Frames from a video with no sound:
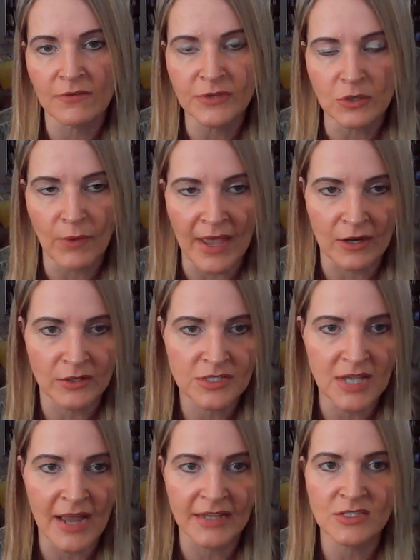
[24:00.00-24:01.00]
of you air
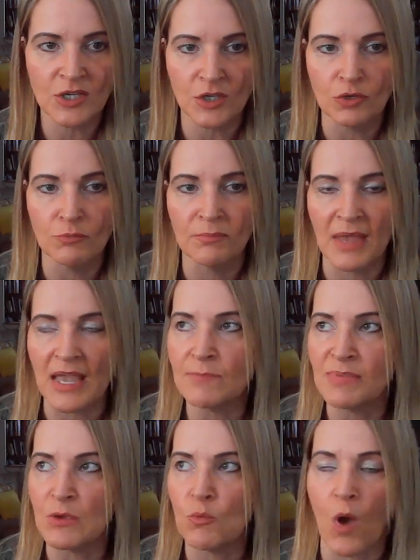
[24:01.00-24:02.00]
signs, you may
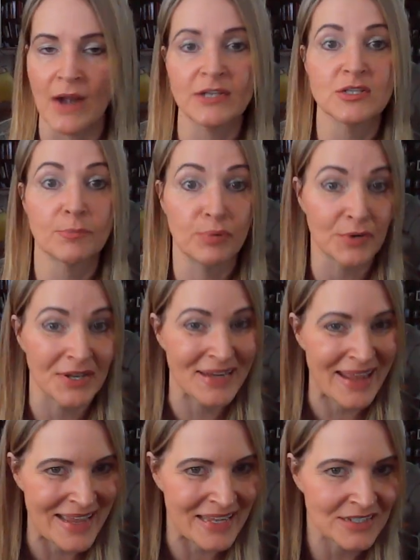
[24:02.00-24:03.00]
be wanting to put an
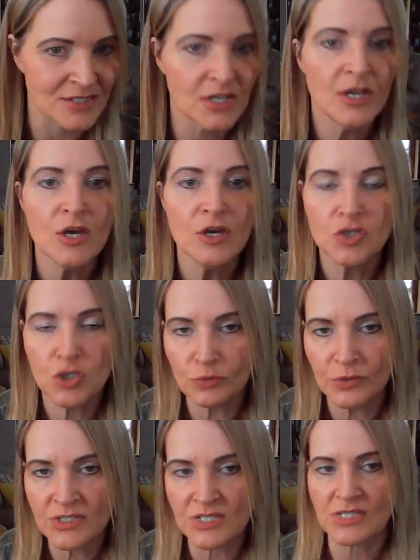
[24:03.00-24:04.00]
end
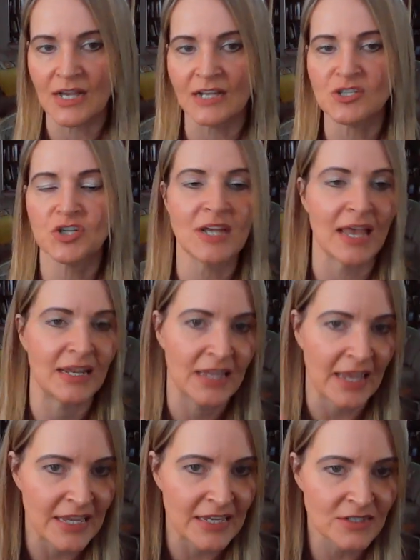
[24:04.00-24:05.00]
to a discussion, and
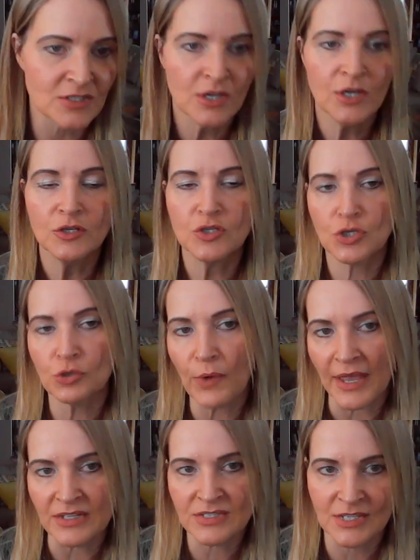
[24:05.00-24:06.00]
end to
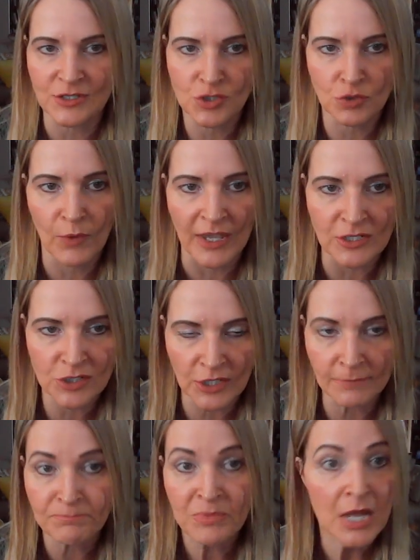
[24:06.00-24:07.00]
a
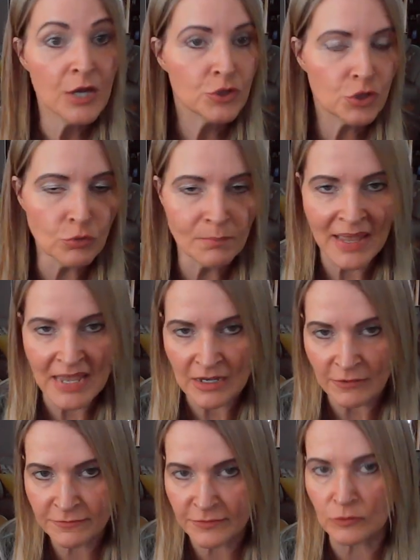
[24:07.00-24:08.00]
situation. You may
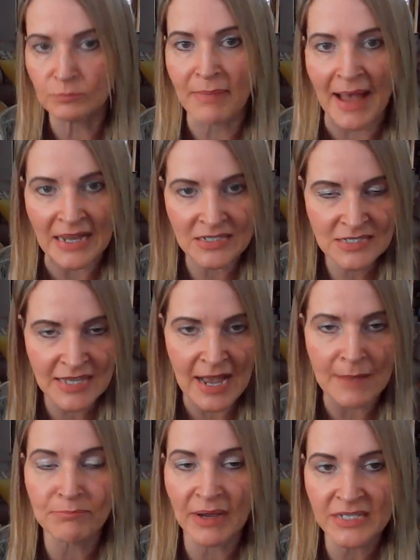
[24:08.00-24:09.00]
have felt
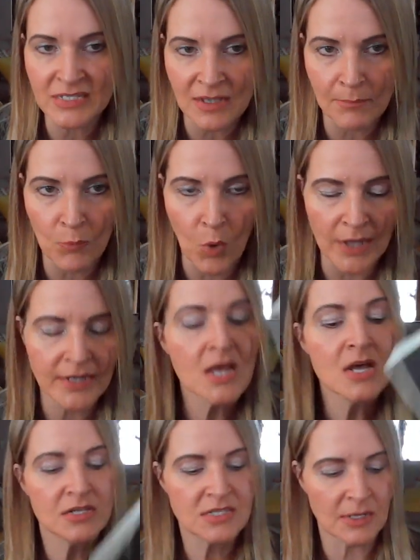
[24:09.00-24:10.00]
backstabbed by someone.
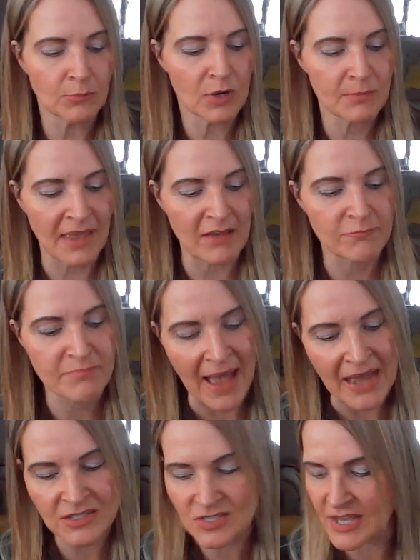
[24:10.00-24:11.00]
Someone may have
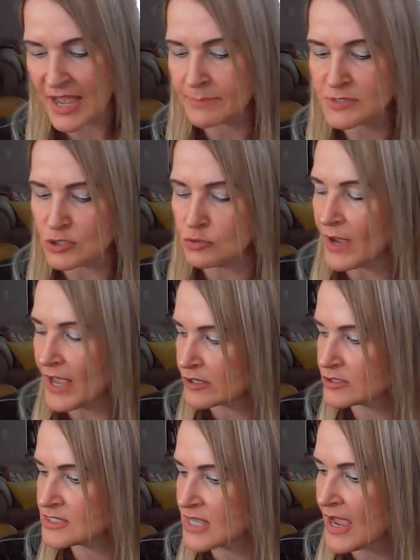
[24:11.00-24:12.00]
backstabbed you,
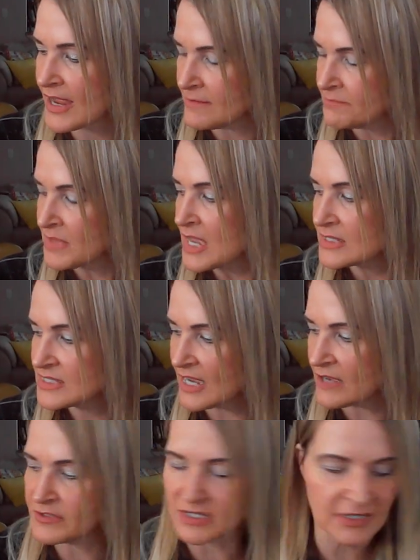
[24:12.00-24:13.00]
air sign.
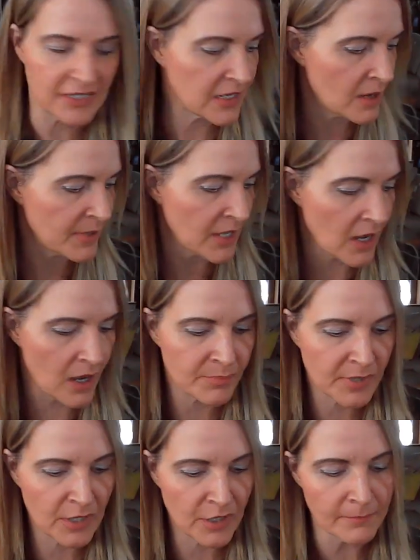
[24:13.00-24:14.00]
Definitely coming
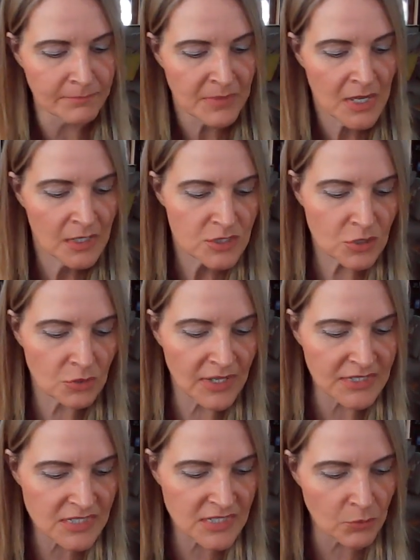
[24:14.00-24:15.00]
up here. So
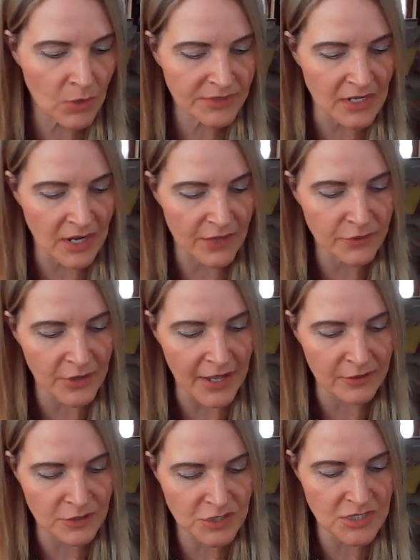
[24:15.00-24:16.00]
let's see what the other
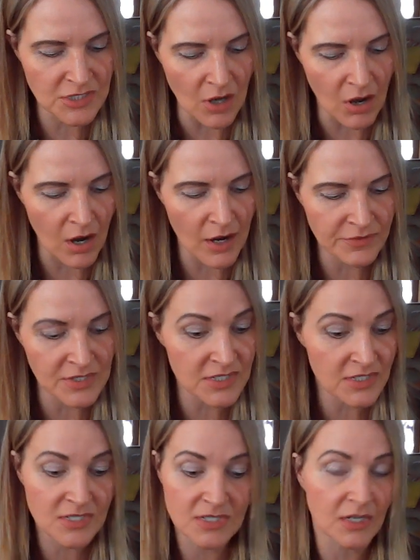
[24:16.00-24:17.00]
energies are. This
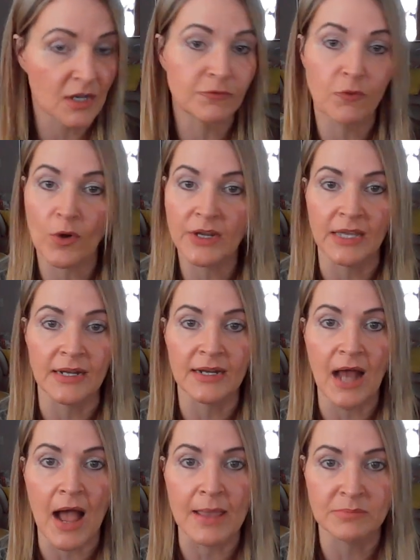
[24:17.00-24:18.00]
is stick a fork in
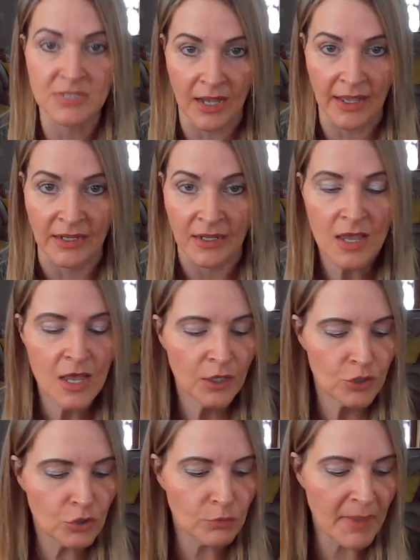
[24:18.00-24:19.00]
it. I'm done.
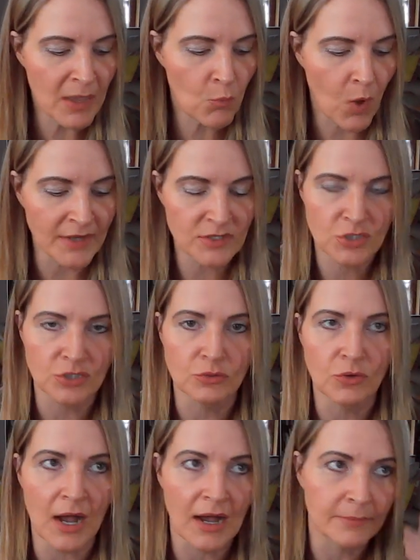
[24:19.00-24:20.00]
You may want
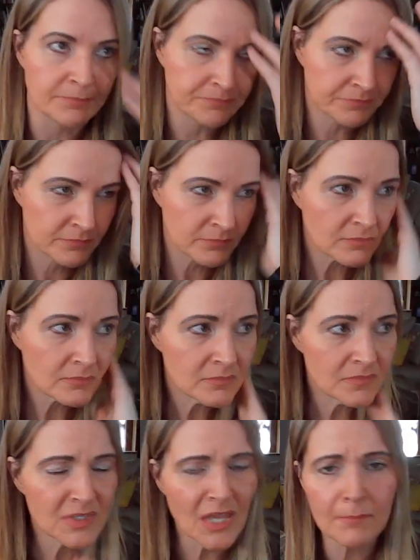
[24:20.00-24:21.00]
to, um,
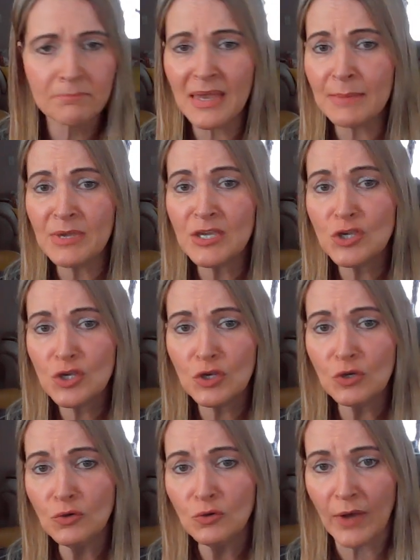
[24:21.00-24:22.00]
maybe
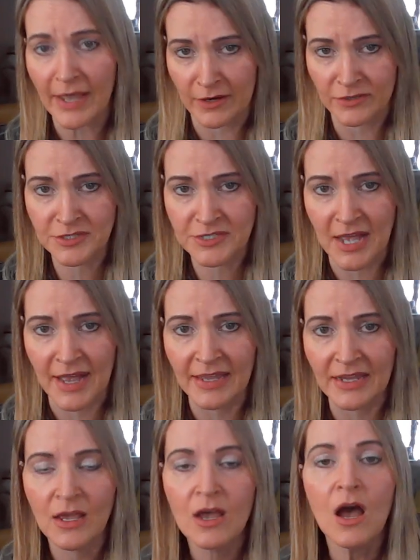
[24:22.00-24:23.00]
you, air
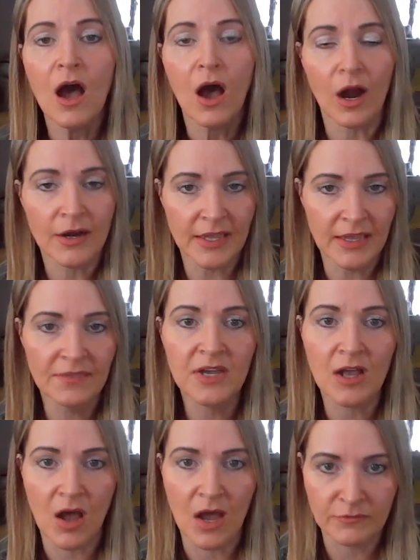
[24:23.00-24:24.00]
sign, are in
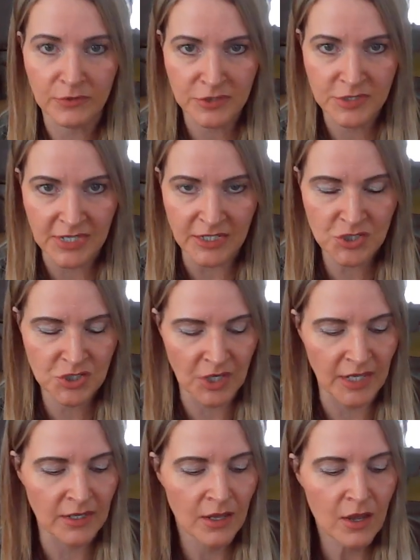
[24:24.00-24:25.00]
the
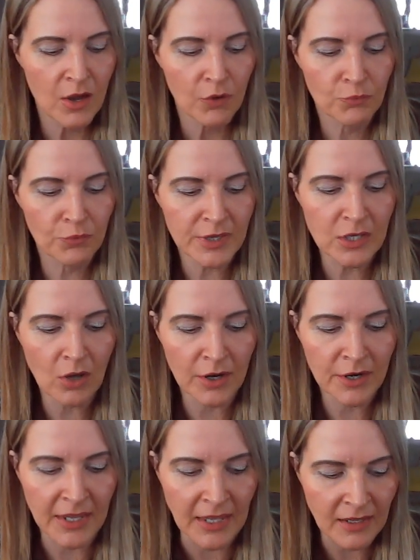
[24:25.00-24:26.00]
conversation
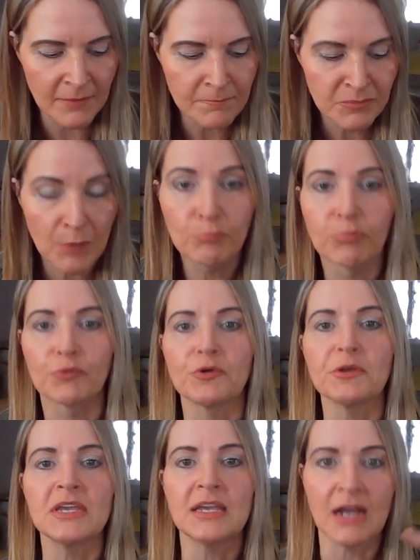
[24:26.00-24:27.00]
regarding
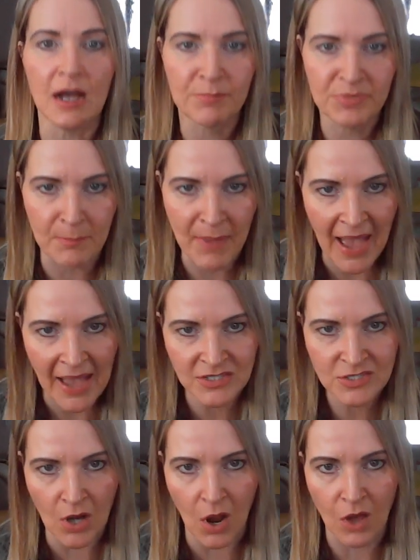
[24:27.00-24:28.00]
bringing up the
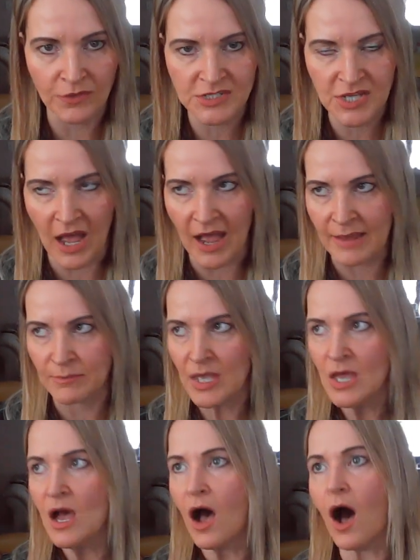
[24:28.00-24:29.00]
past all the time,
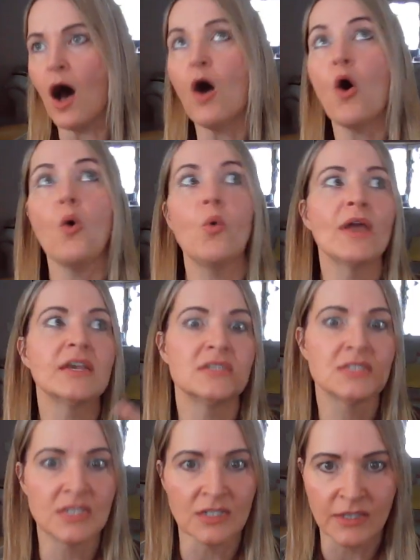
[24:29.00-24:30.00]
always
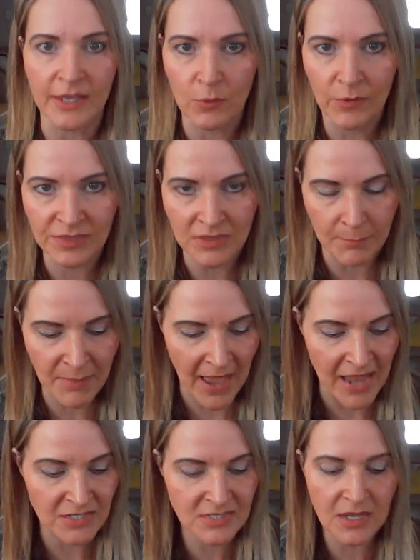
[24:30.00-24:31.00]
dealing with the
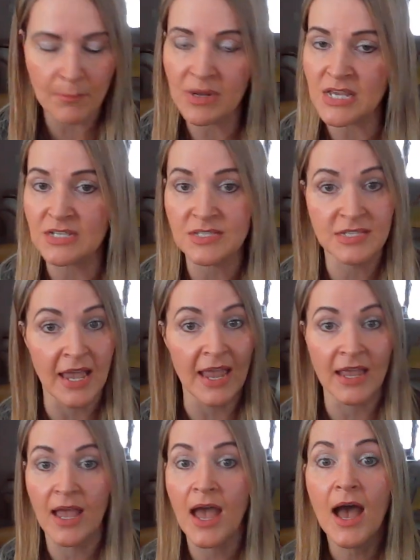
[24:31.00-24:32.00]
past. Somebody is
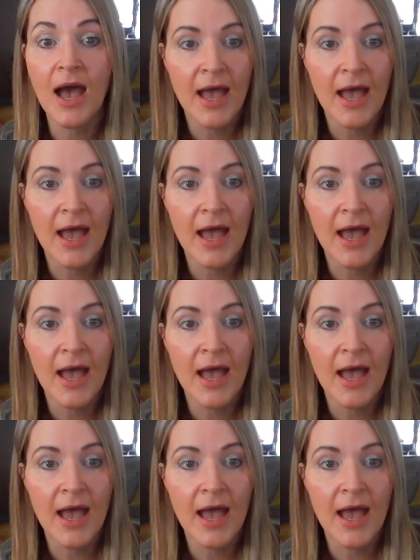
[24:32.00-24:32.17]
saying,